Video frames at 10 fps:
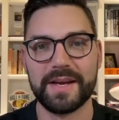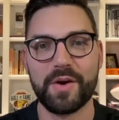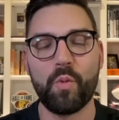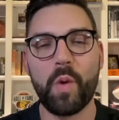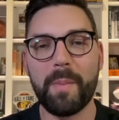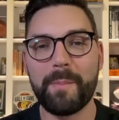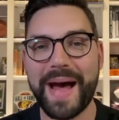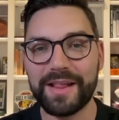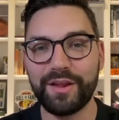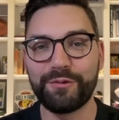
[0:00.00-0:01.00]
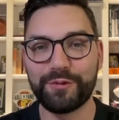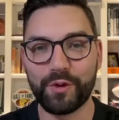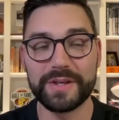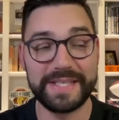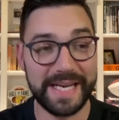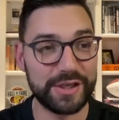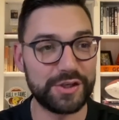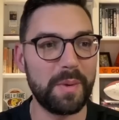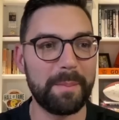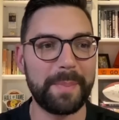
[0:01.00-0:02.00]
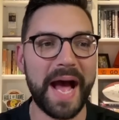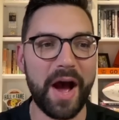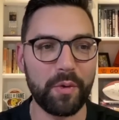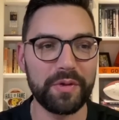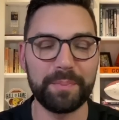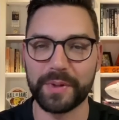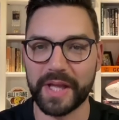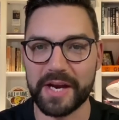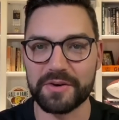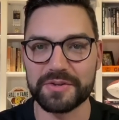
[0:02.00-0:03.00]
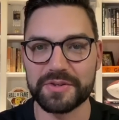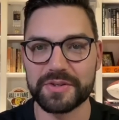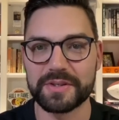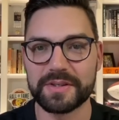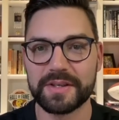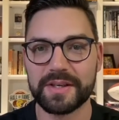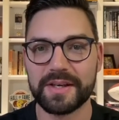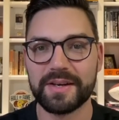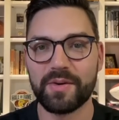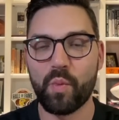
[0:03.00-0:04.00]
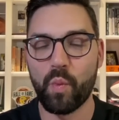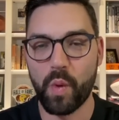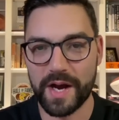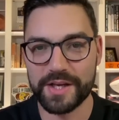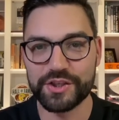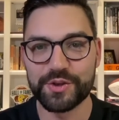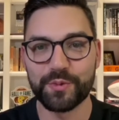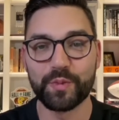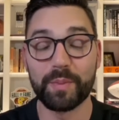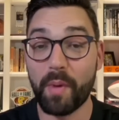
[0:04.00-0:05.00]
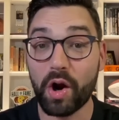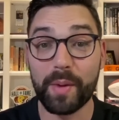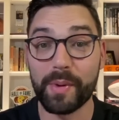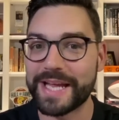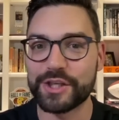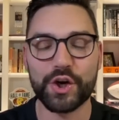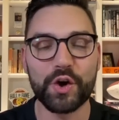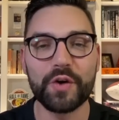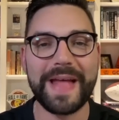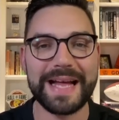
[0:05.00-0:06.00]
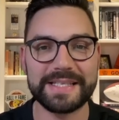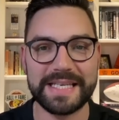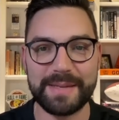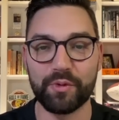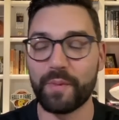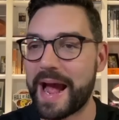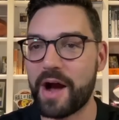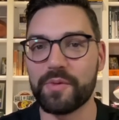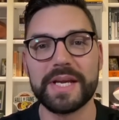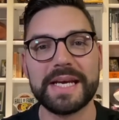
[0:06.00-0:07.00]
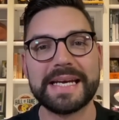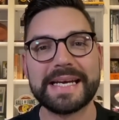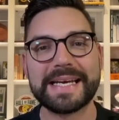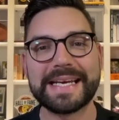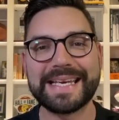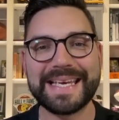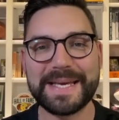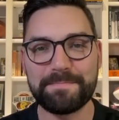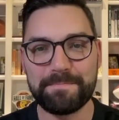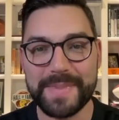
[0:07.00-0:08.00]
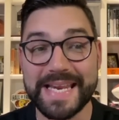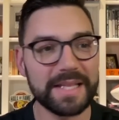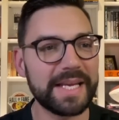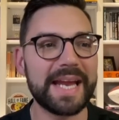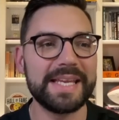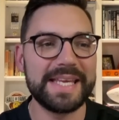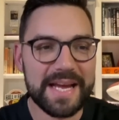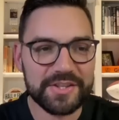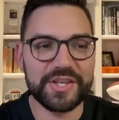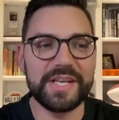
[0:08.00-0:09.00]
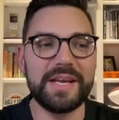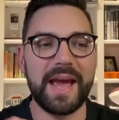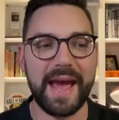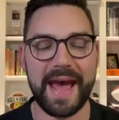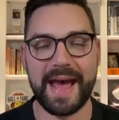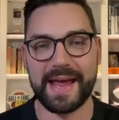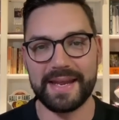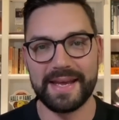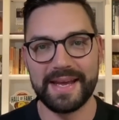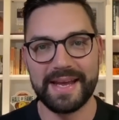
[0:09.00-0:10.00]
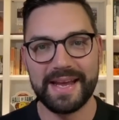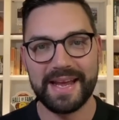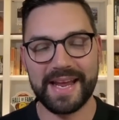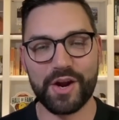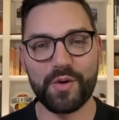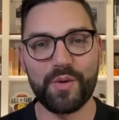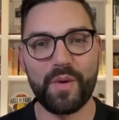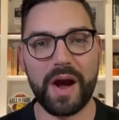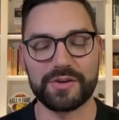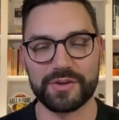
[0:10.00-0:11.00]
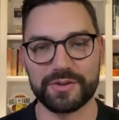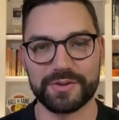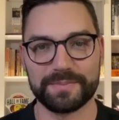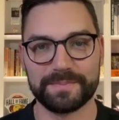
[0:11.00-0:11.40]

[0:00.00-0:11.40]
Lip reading: What Matt LaFleur did to empower the players was remarkable and turned that team around immediately. And yes, he had Aaron Rodgers.